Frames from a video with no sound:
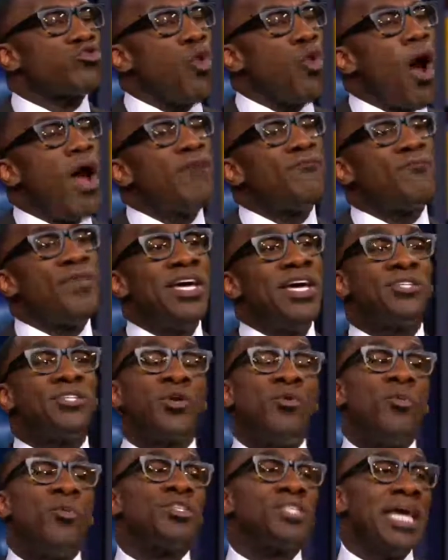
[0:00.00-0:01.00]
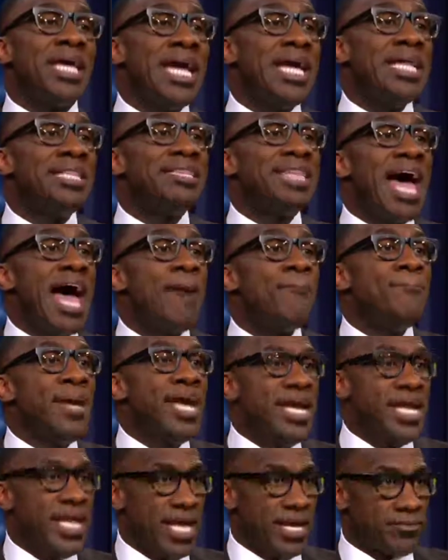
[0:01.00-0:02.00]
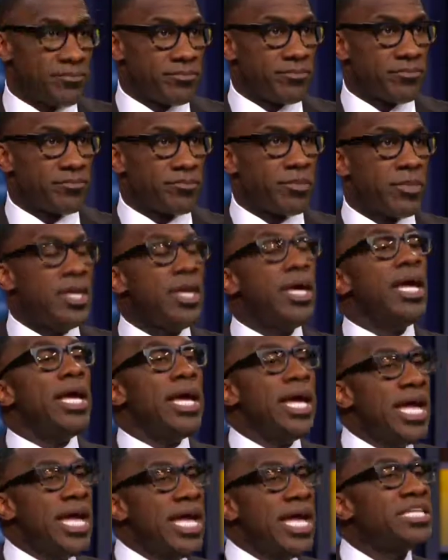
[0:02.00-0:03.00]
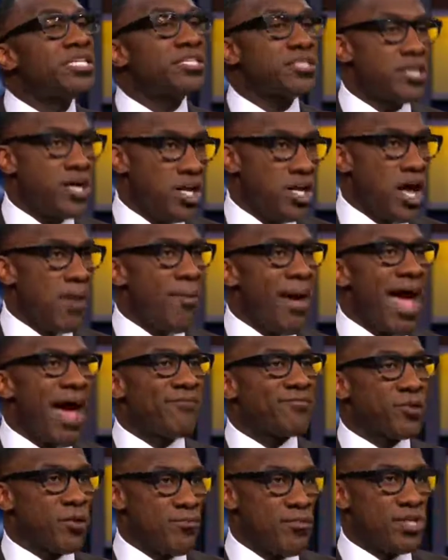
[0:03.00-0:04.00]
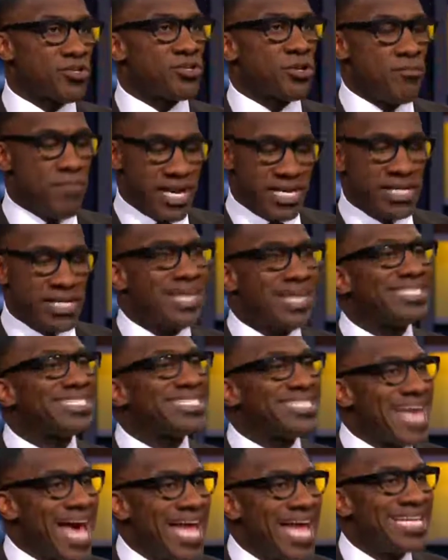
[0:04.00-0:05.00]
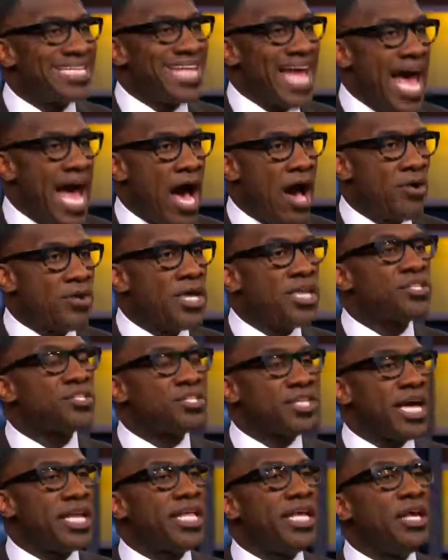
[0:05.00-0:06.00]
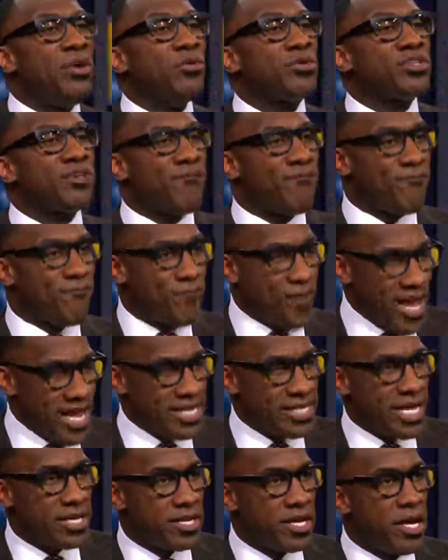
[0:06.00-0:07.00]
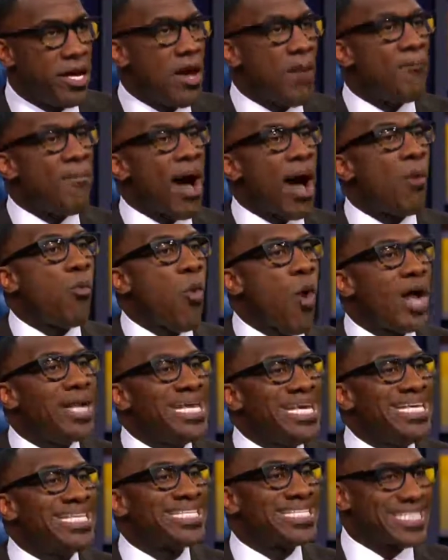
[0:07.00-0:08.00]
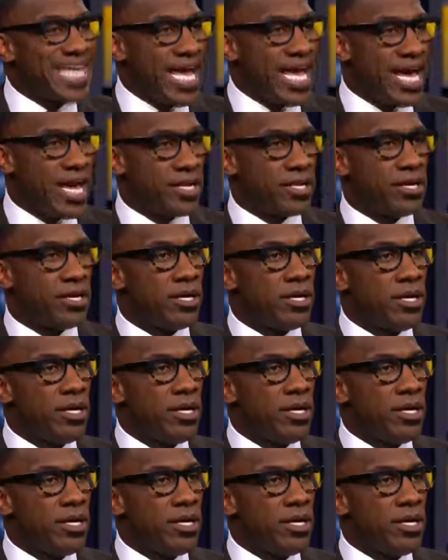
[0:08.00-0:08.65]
Troy Benson was in that meeting. He stood up after Mr. McNair sat down and said he was offended by what he said.